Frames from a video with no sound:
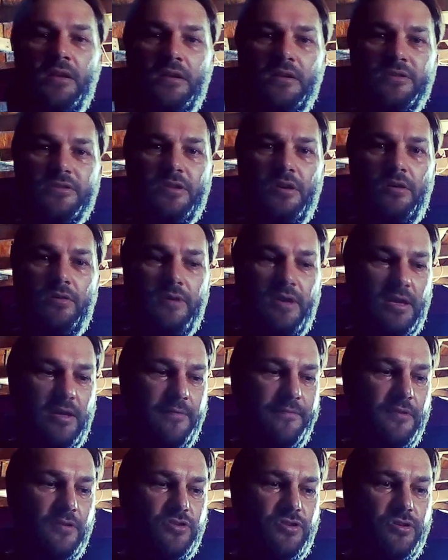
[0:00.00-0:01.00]
So uh,
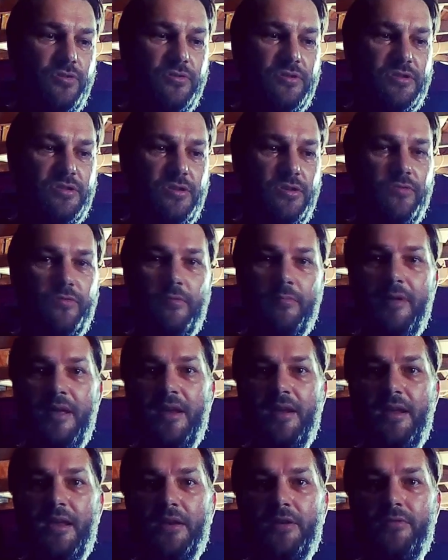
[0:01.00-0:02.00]
if you choose to
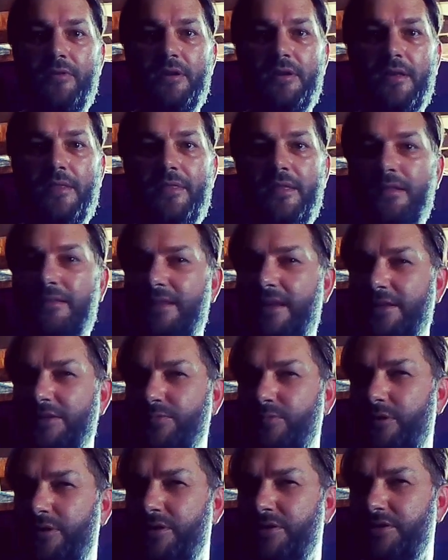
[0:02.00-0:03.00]
remain ignorant, I think
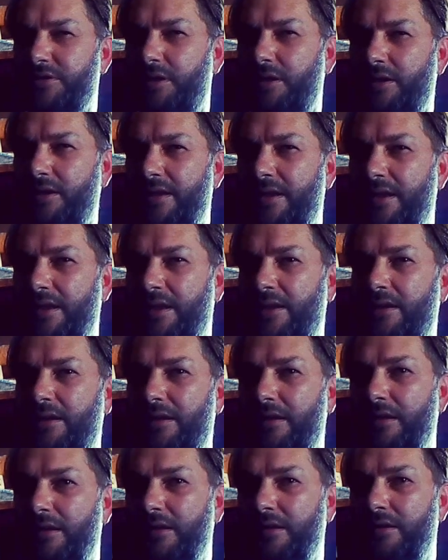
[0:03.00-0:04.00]
that's where you start getting
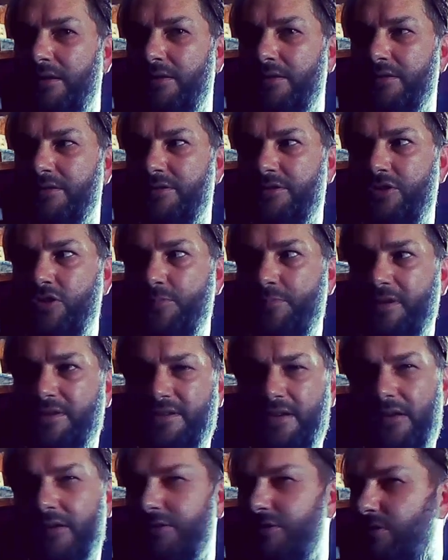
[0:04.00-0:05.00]
into stupid
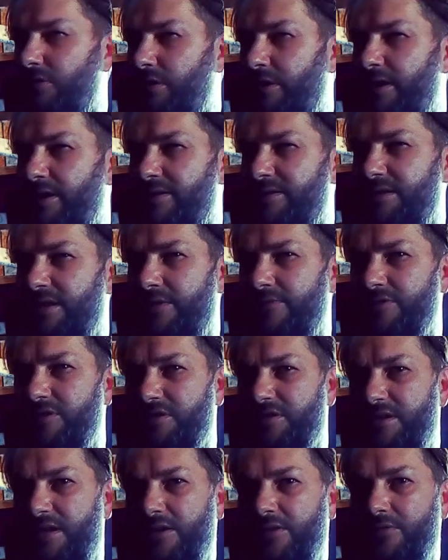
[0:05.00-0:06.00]
territory instead of
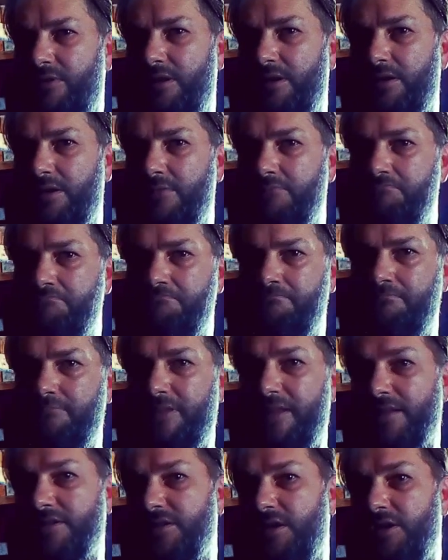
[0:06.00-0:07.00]
just ignorant.
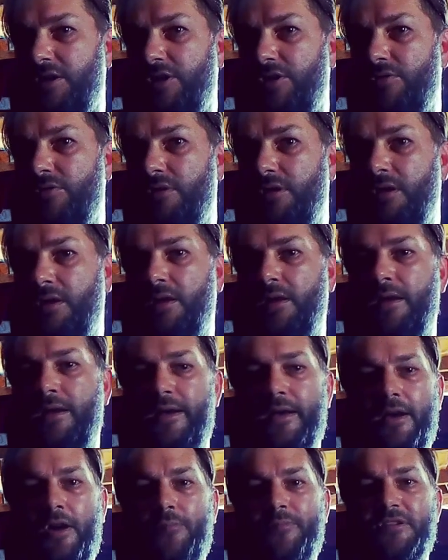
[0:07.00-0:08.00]
But that's on you. Uh,
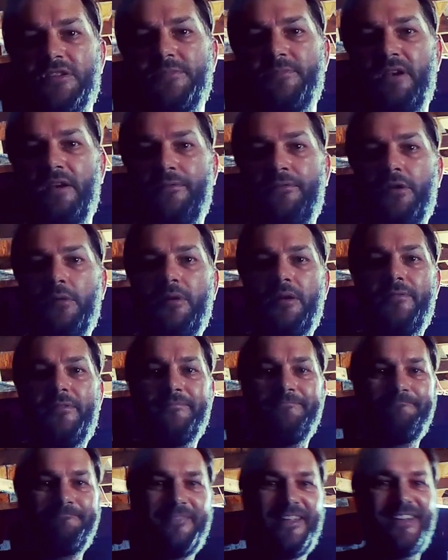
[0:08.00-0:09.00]
I uh, hope this has been informative.
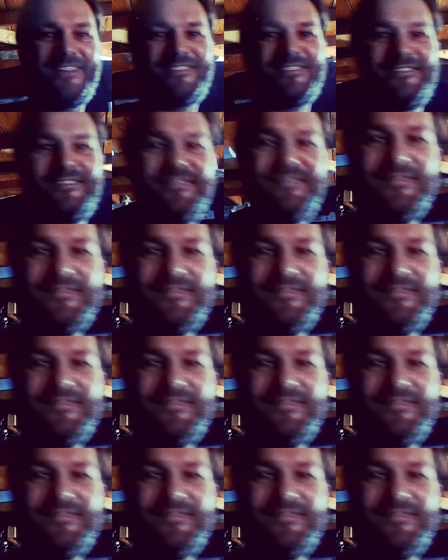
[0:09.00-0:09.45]
Thanks.